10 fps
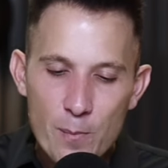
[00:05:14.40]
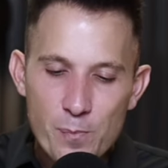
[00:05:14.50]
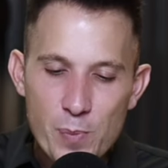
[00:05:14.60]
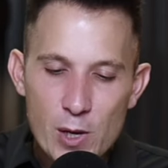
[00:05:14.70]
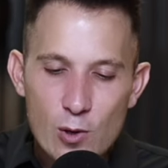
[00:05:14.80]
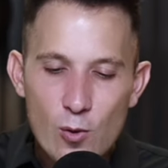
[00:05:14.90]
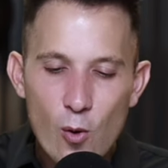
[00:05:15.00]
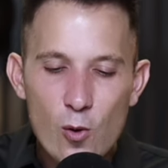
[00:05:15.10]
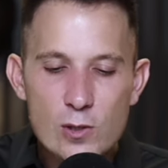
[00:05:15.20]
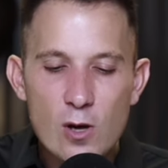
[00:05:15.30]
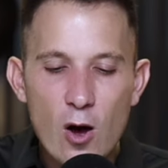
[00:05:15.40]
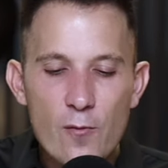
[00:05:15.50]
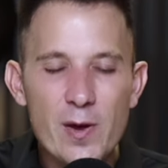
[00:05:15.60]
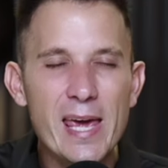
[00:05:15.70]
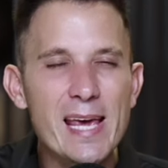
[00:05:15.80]
because of
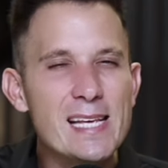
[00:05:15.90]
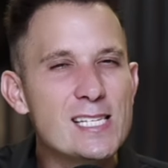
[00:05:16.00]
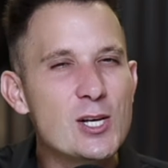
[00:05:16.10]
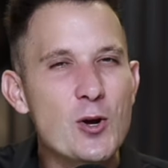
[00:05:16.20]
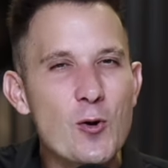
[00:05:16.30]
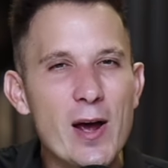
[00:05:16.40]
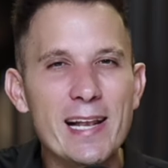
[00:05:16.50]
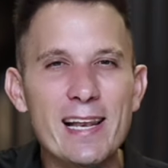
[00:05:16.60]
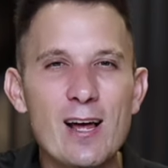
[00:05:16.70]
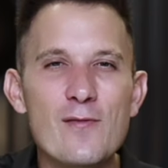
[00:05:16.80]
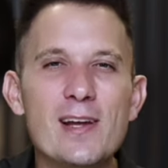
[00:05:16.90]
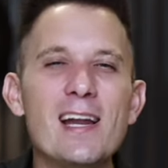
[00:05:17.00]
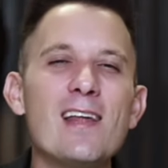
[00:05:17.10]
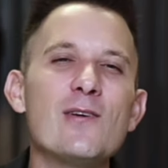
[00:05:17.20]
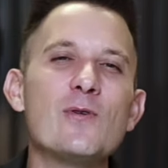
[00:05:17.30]
his great love. In
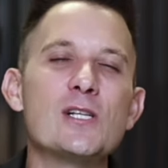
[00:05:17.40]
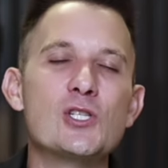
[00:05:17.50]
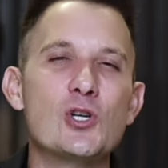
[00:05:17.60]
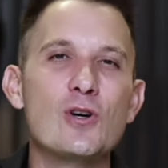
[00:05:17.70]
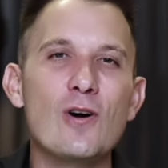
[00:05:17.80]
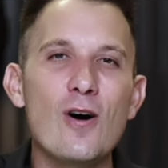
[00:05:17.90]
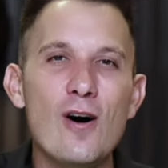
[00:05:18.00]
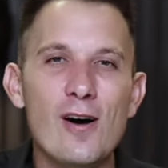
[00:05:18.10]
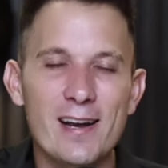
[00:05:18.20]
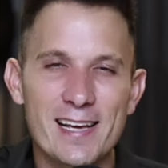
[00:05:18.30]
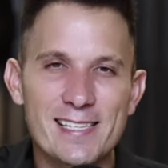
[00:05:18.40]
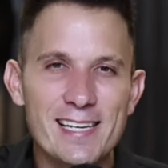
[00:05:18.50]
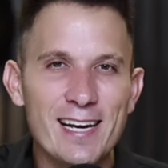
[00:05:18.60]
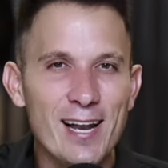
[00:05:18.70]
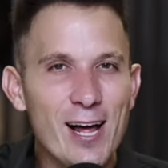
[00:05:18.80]
other words, God is
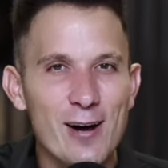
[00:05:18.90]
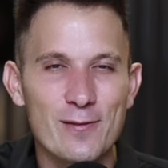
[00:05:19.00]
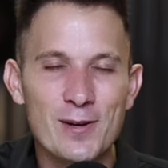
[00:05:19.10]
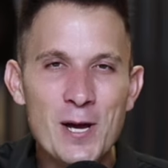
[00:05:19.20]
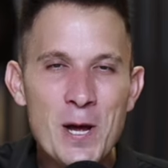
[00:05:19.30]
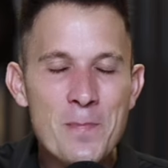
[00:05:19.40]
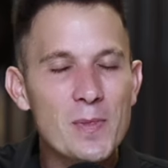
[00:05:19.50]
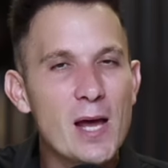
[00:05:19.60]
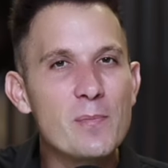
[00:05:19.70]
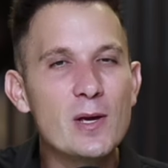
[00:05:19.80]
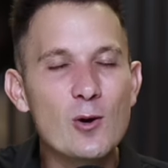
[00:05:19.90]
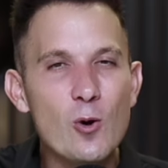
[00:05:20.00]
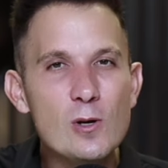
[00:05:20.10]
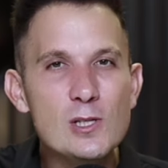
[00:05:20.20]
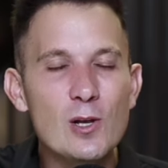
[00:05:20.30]
in love. And
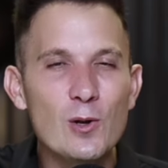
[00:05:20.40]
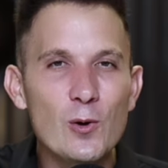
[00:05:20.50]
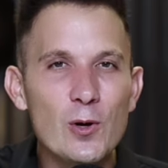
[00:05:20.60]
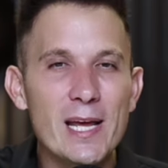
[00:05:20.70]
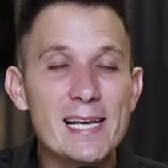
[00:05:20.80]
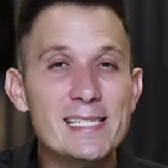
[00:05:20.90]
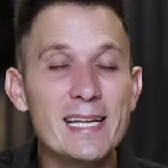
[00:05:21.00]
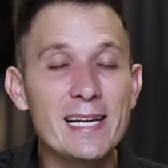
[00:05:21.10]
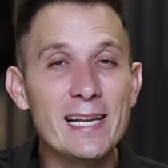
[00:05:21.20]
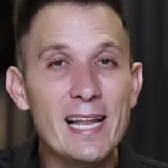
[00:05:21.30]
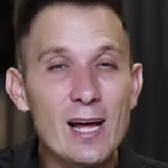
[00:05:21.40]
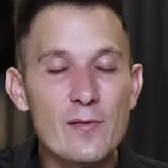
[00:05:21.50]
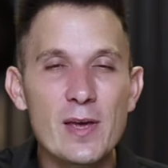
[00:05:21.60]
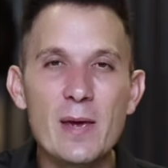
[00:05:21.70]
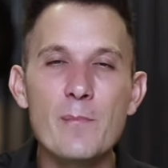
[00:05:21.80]
because the Lord is in love,
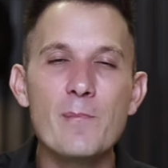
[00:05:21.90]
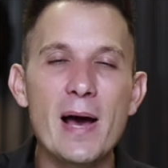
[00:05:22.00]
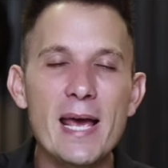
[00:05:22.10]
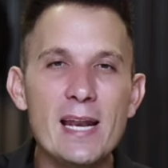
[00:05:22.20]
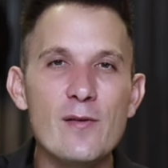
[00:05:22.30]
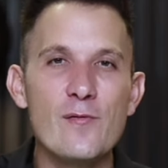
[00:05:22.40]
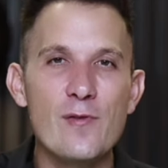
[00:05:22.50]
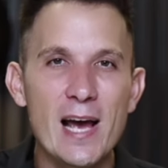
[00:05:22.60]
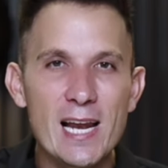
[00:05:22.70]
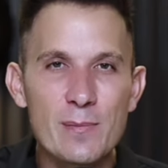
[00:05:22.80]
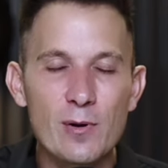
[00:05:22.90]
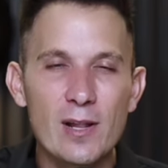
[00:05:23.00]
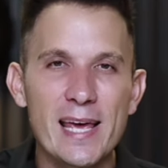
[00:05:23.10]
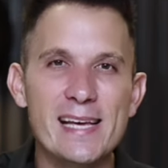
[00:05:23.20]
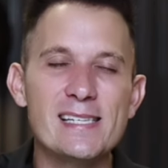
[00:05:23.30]
he made available
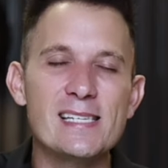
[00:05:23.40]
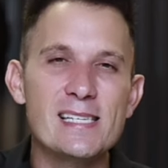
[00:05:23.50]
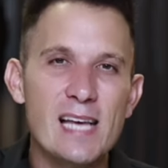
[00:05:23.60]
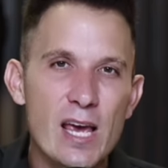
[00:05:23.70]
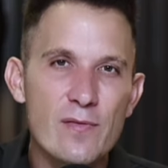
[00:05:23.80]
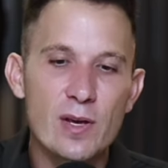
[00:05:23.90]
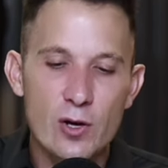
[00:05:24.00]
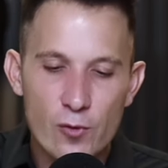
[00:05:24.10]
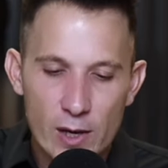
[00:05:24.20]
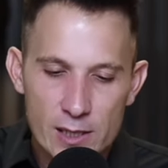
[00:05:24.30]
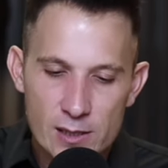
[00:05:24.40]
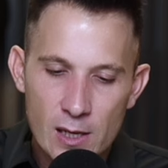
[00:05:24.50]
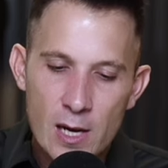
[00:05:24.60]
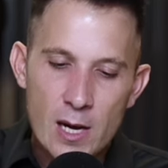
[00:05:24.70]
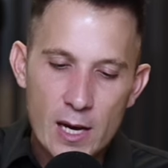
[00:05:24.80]
his saving grace.
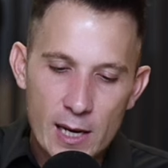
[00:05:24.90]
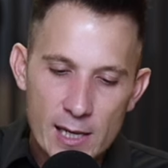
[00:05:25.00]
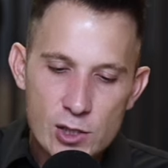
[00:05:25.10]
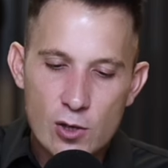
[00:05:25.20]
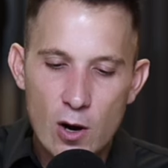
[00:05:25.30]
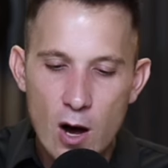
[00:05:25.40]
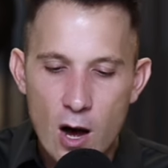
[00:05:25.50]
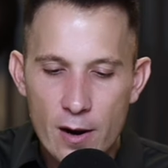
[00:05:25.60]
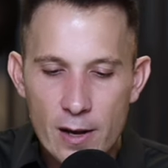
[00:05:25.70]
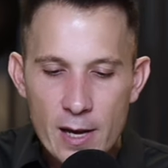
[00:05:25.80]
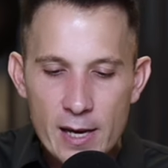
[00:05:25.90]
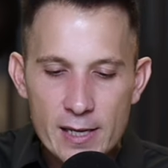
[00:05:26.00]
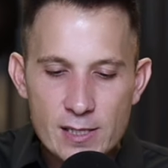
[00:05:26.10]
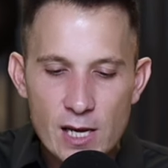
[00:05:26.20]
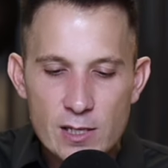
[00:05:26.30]
And let's go on.
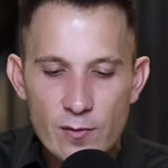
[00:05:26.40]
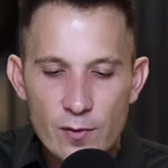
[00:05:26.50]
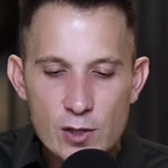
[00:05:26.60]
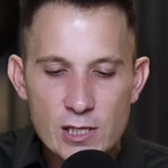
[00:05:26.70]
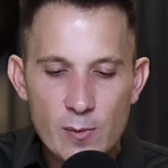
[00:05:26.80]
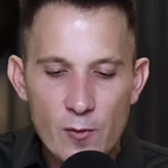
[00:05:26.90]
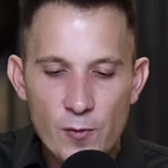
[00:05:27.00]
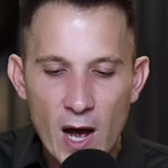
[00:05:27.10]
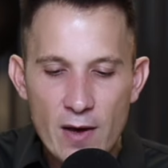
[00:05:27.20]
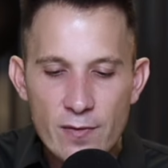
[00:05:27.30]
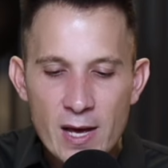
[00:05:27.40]
It says in verse number 5